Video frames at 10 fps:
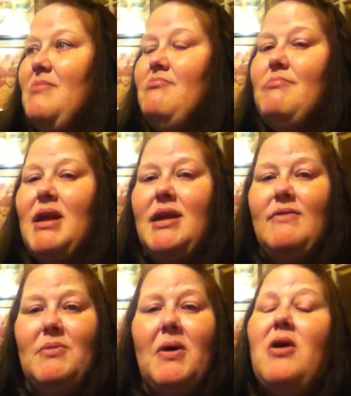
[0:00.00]
Many
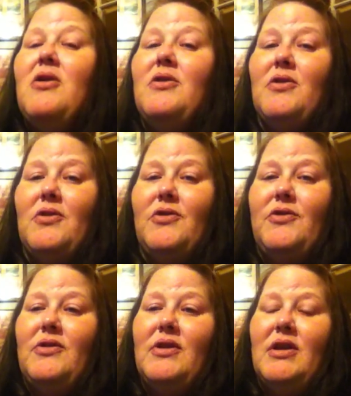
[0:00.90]
of our
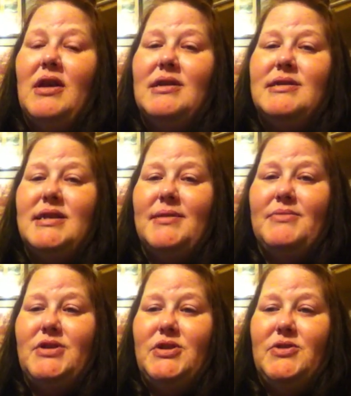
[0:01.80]
partners
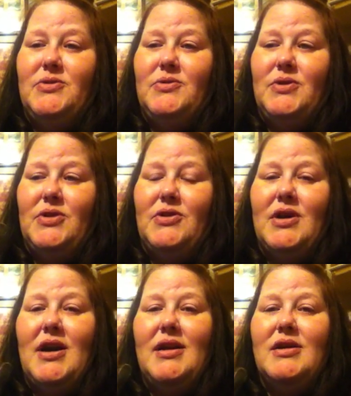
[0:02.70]
seem to
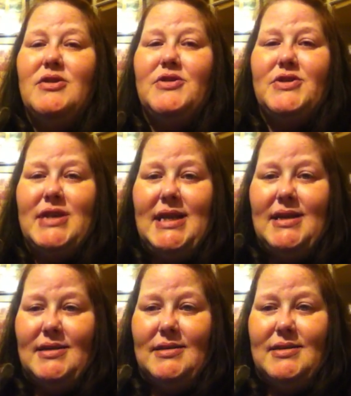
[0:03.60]
not
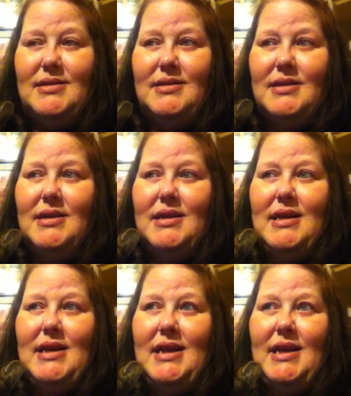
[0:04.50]
understand,
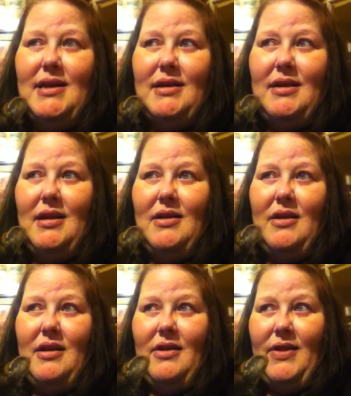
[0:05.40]
and
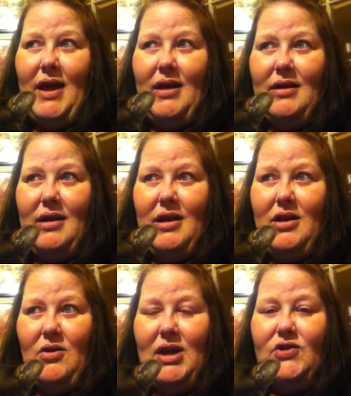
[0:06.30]
that
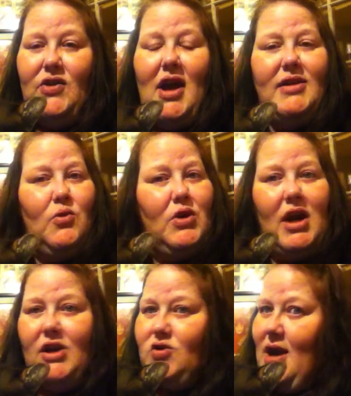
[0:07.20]
it's not that we're
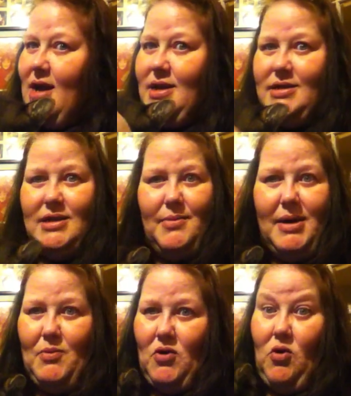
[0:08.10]
not attracted to them
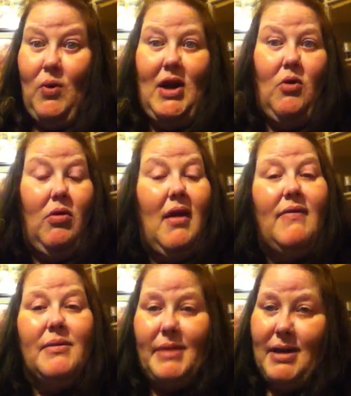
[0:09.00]
anymore, or we don't
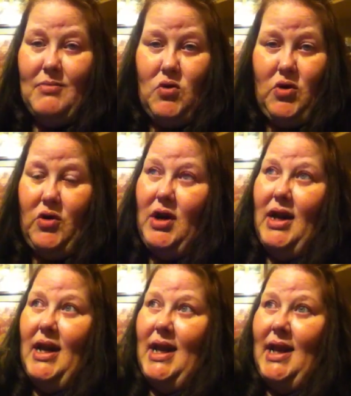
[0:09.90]
love them anymore,
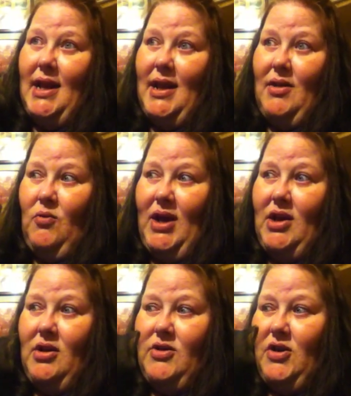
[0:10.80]
and that
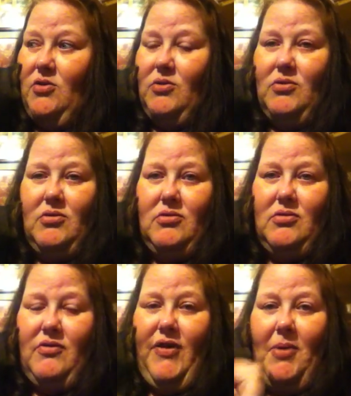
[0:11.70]
we don't
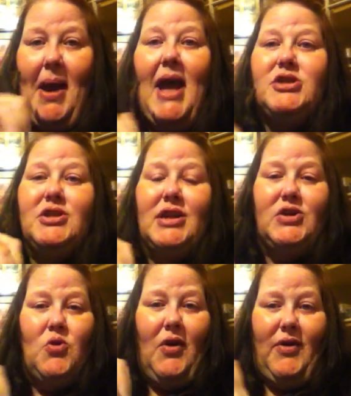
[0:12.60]
feel
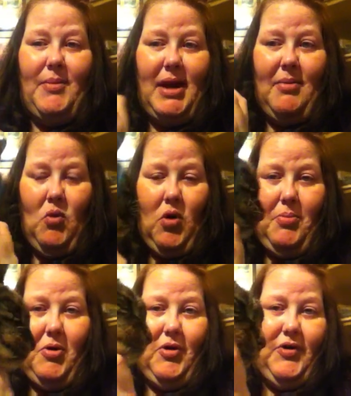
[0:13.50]
passionate towards them anymore
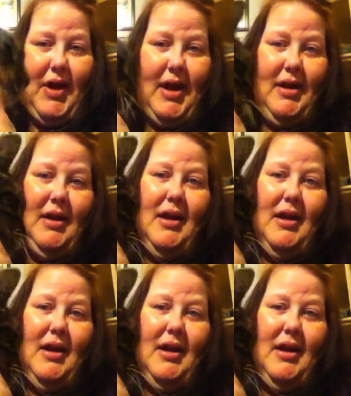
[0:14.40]
per se.